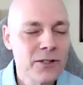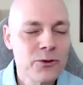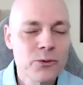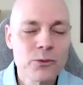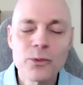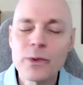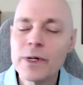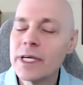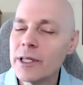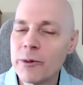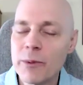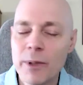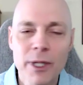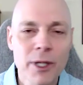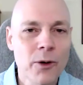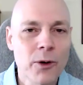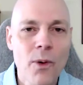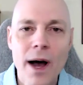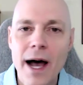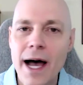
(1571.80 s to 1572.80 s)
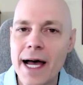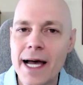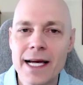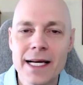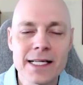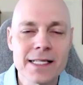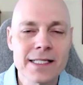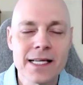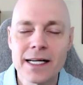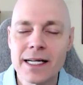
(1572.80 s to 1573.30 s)
that's really, really
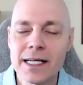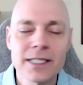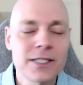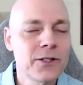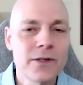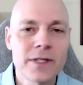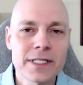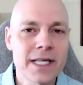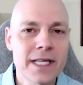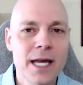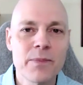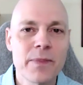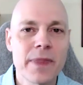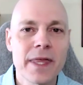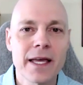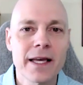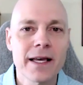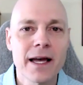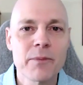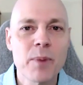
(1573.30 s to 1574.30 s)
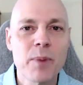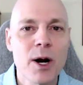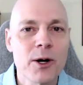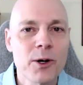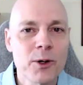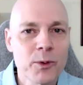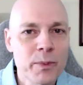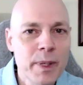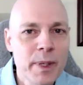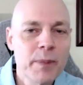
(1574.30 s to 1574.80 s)
wise. And I do the same thing. I
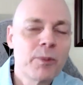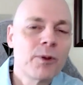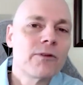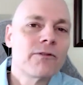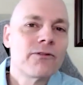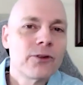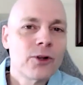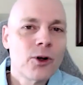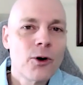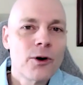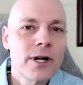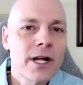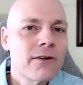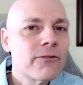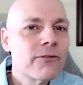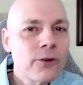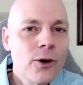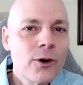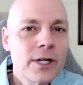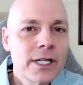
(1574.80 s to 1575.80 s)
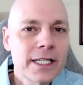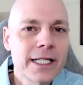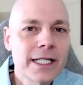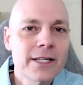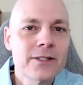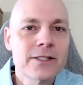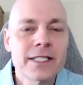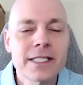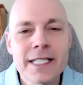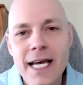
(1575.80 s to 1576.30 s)
partner with people in Florida on Florida
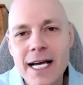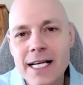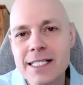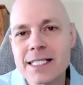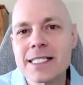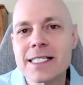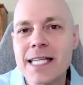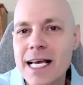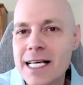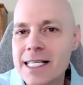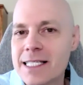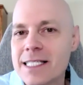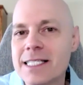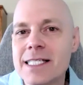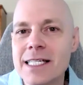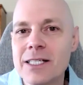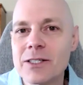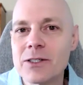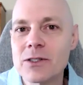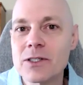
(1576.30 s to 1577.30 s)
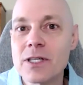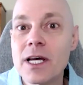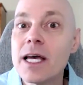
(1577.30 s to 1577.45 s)
deals and Texas deals